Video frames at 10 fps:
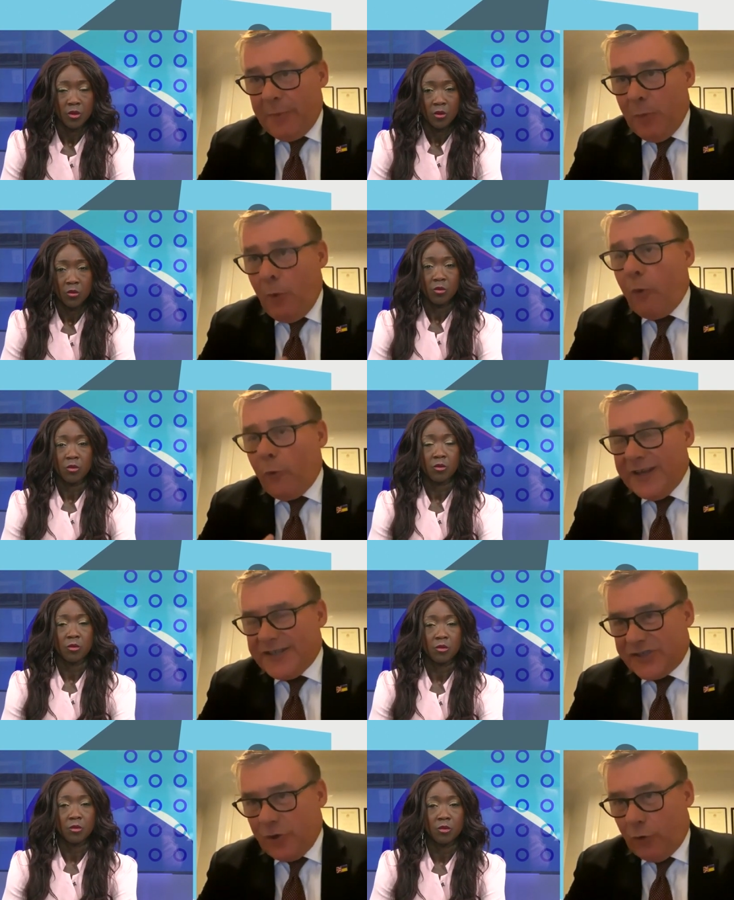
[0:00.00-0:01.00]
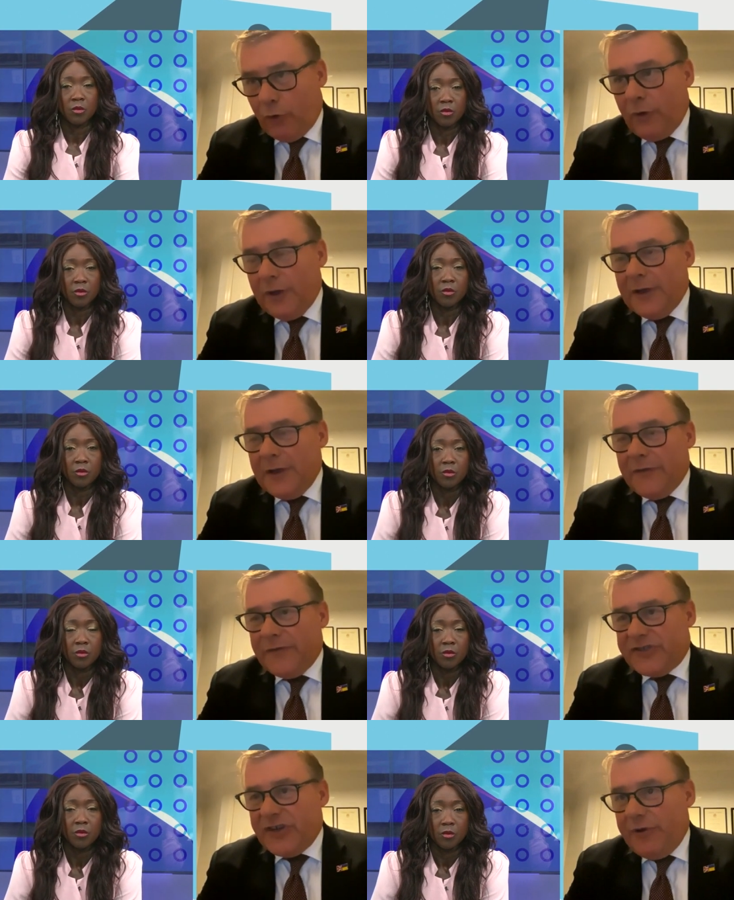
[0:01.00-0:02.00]
Speaker 1: I mean, what we saw
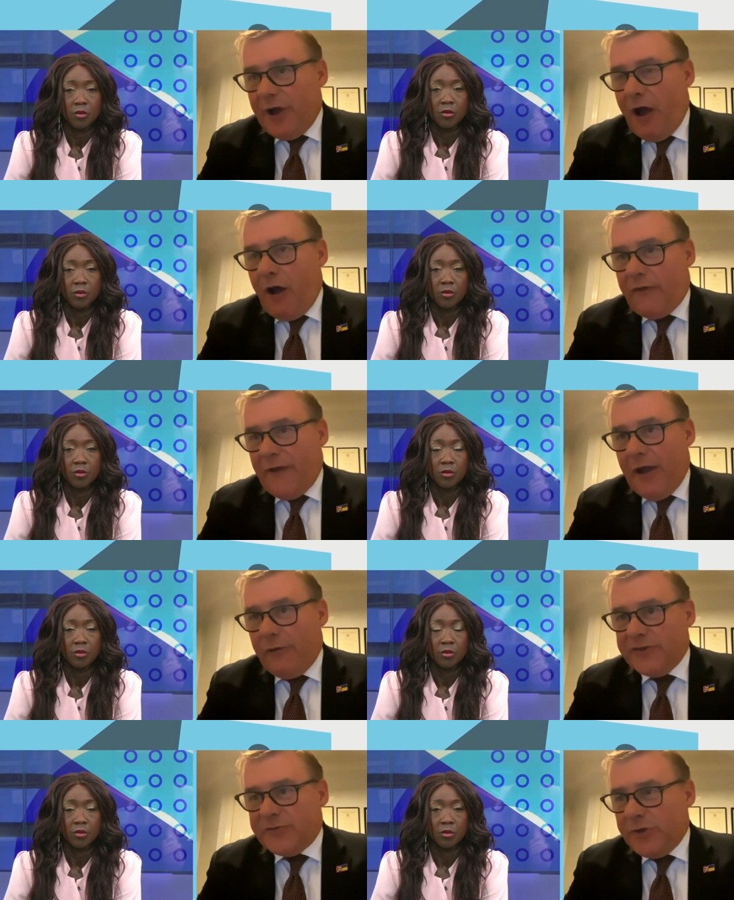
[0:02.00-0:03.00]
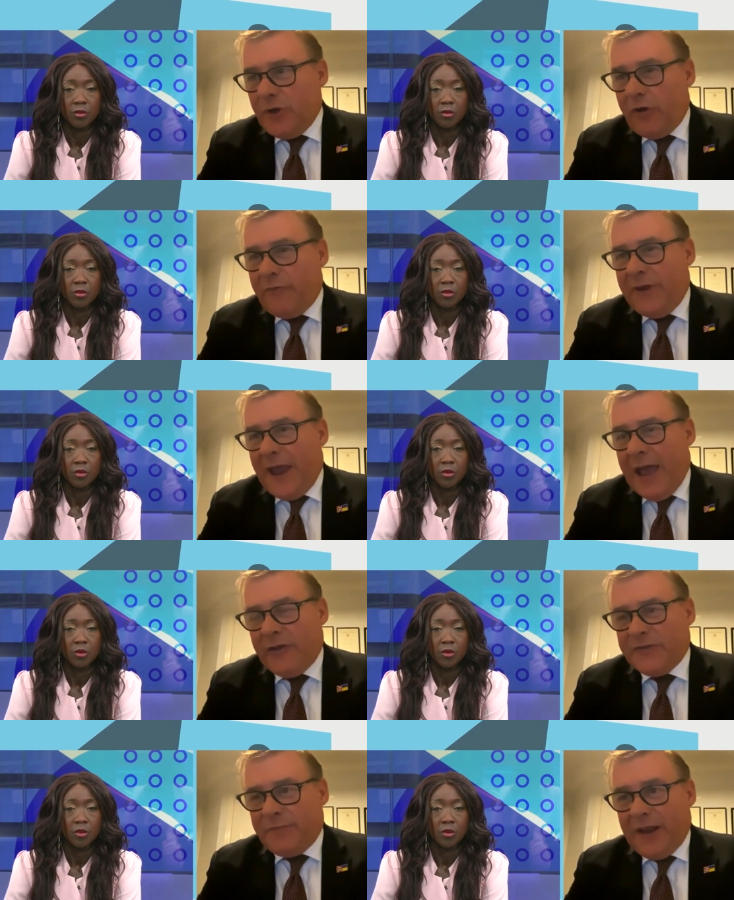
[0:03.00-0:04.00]
for two and a half hours would not have been
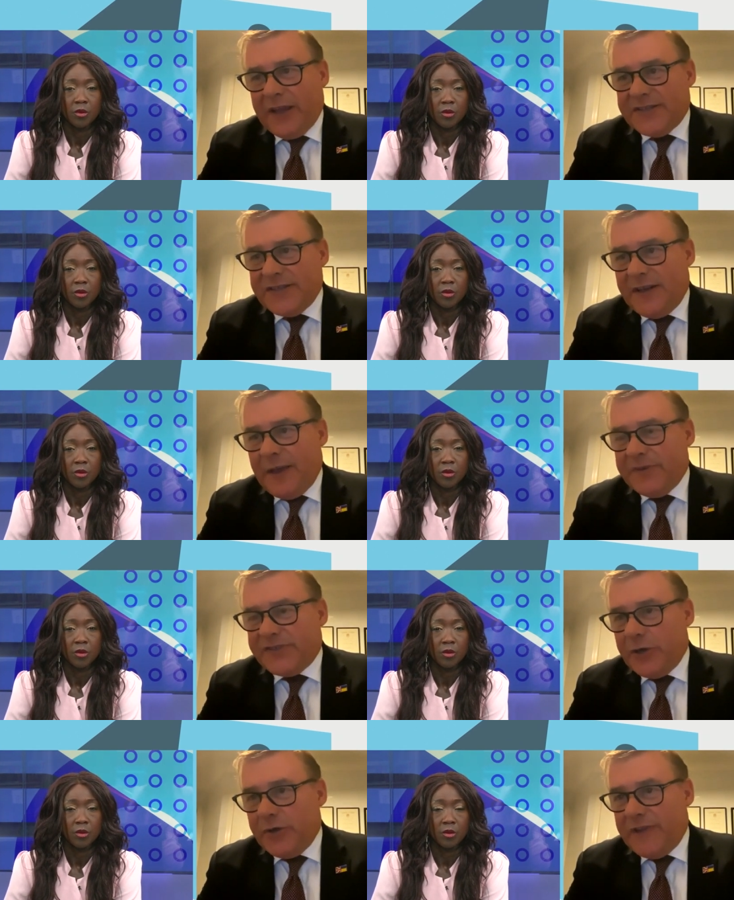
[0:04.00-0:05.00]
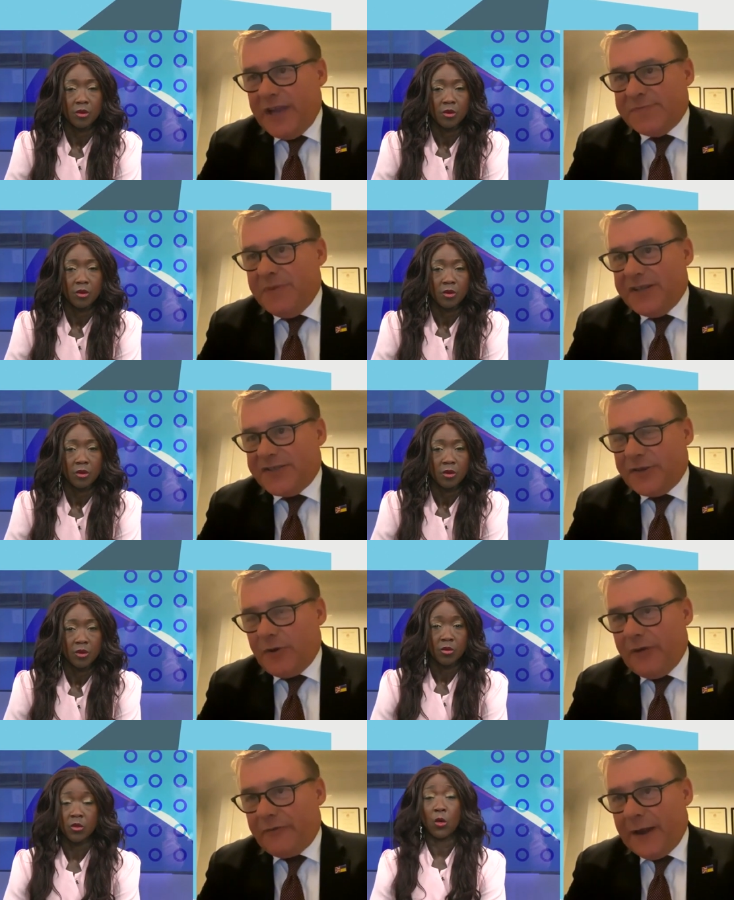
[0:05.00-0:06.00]
out of place in an episode of Yes, Minister,
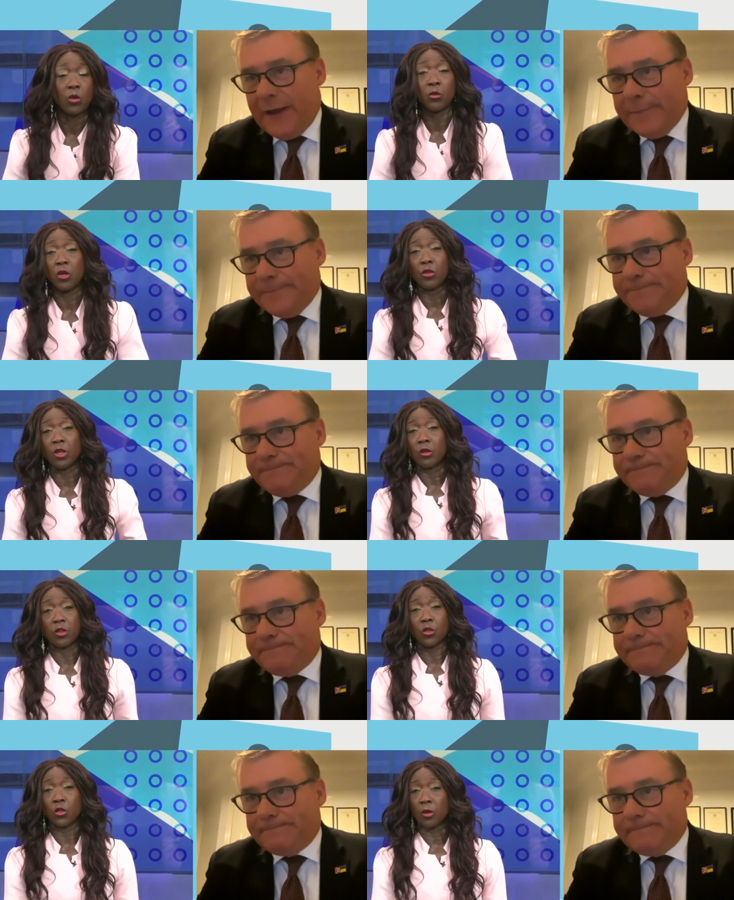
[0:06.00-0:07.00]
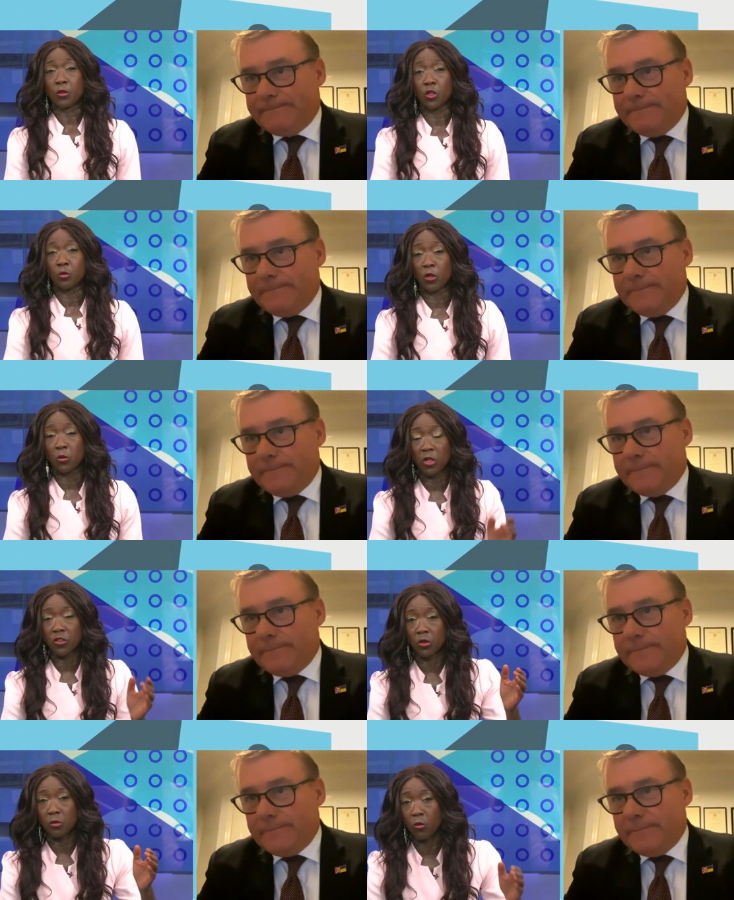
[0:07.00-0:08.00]
quite
Speaker 2: frankly. No, it, it, it, you're absolutely spot on. Well,
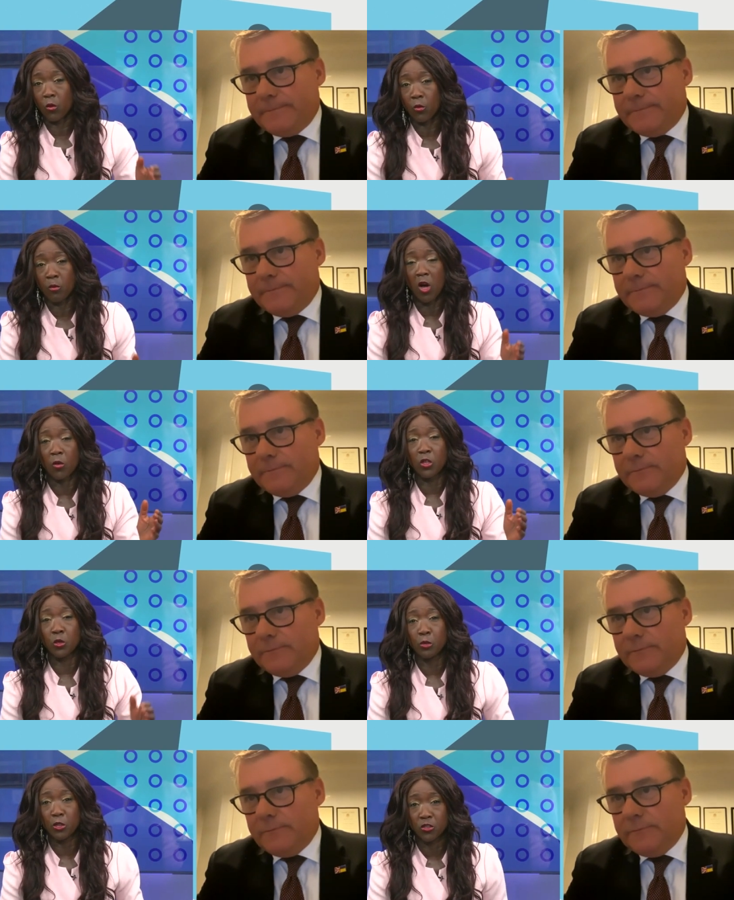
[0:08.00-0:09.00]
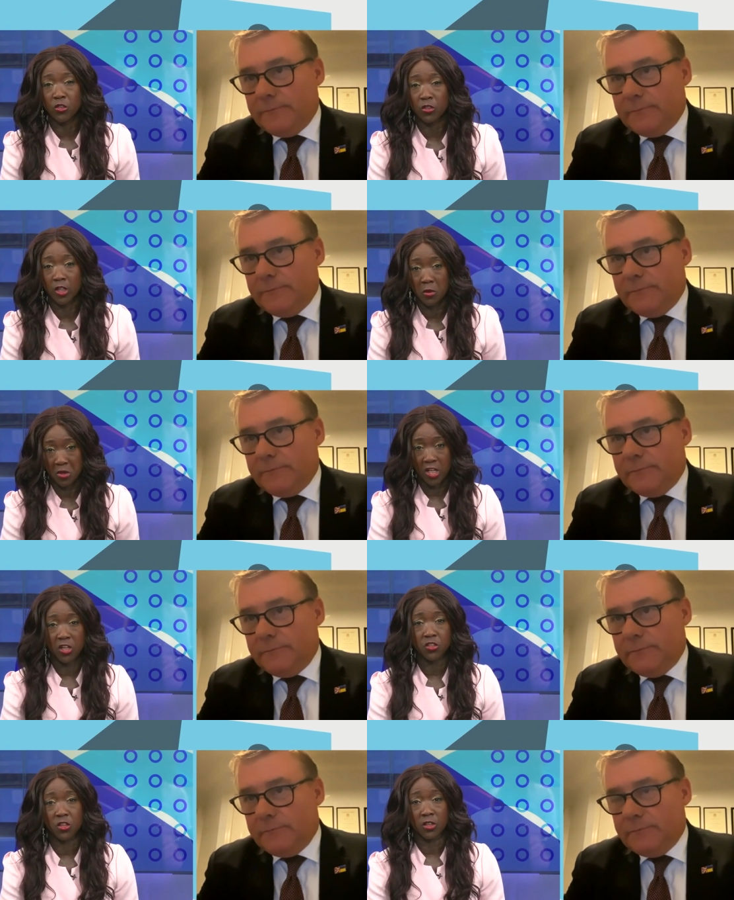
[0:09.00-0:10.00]
listen, Mark, when you pushed the C E O on N
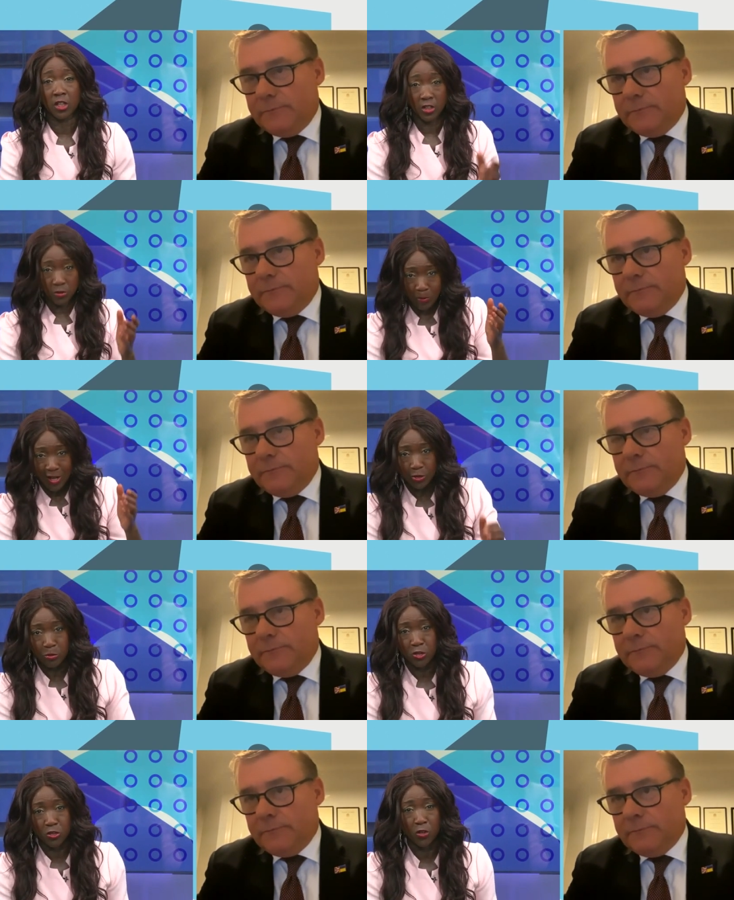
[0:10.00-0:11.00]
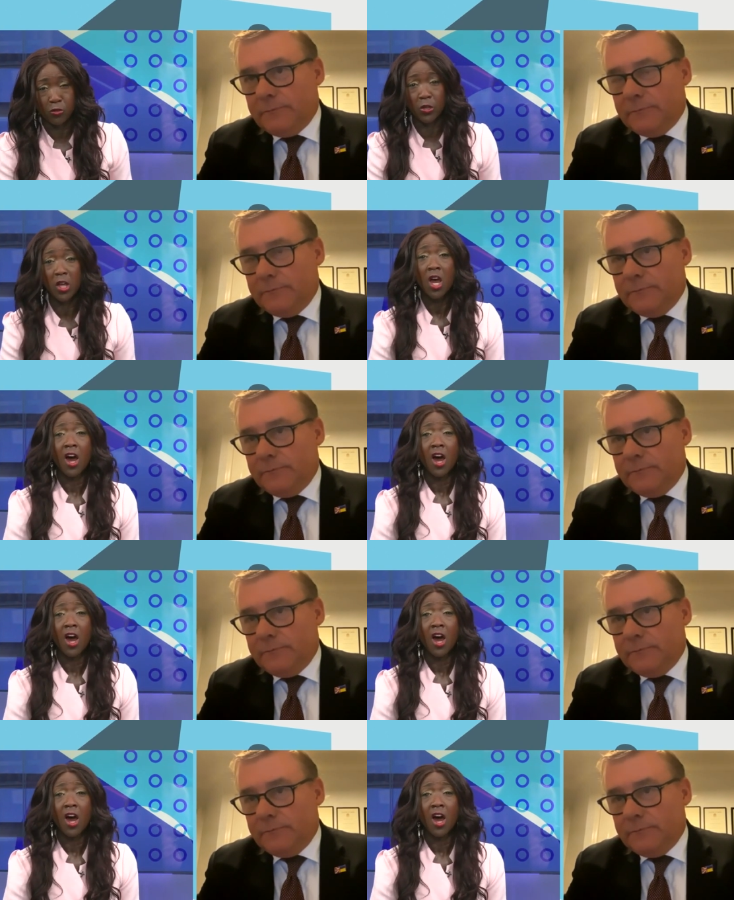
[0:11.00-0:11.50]
H S England, Amanda Pritchard, for an